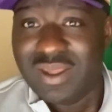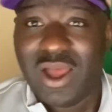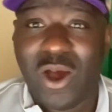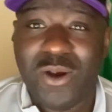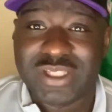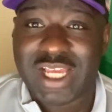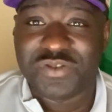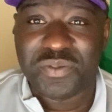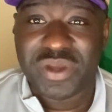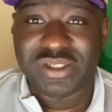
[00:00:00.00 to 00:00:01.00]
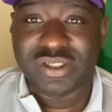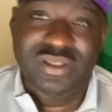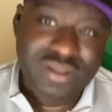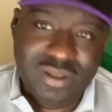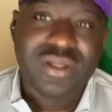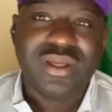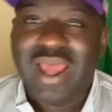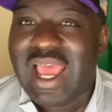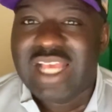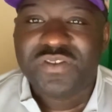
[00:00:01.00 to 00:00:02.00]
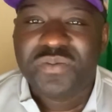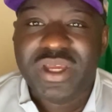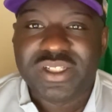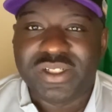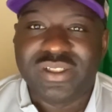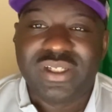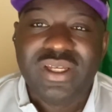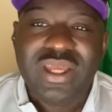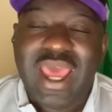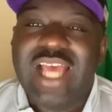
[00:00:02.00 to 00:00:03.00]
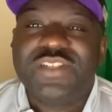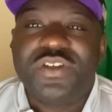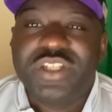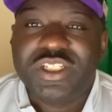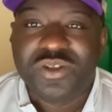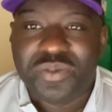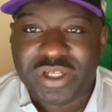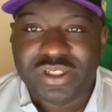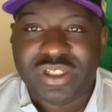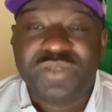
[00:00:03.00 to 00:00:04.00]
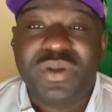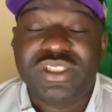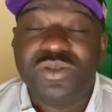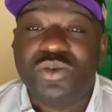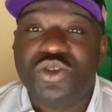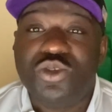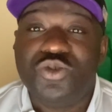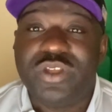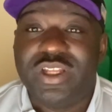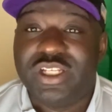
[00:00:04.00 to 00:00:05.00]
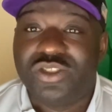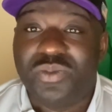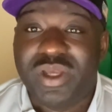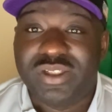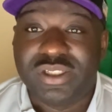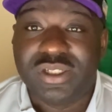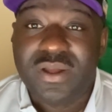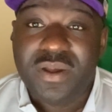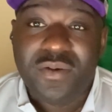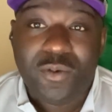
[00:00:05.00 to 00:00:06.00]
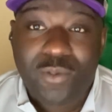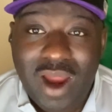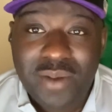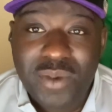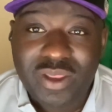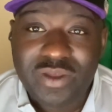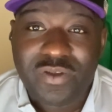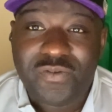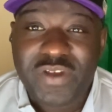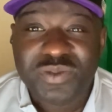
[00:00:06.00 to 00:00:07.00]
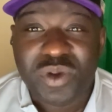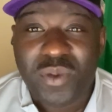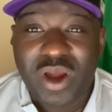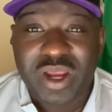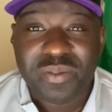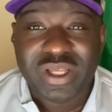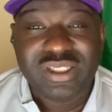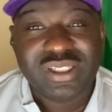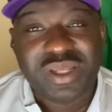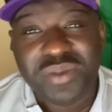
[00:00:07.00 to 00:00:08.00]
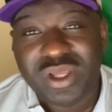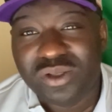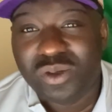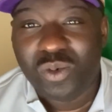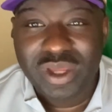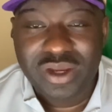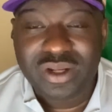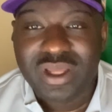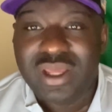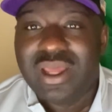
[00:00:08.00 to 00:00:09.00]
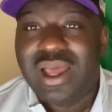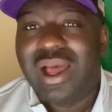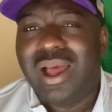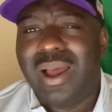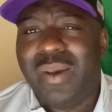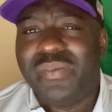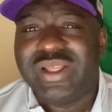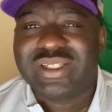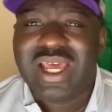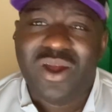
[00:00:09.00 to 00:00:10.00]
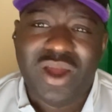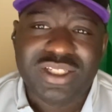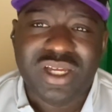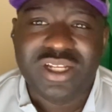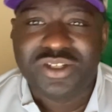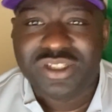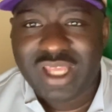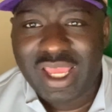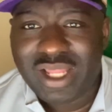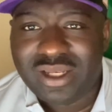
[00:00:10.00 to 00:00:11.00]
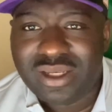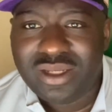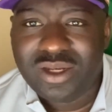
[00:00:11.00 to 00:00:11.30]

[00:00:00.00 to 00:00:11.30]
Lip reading: always ask for pictures. Ask for additional pictures, especially when you do the initial message. Primarily, the Facebook marketplaces can be a little weird. It's kind of hard to understand, you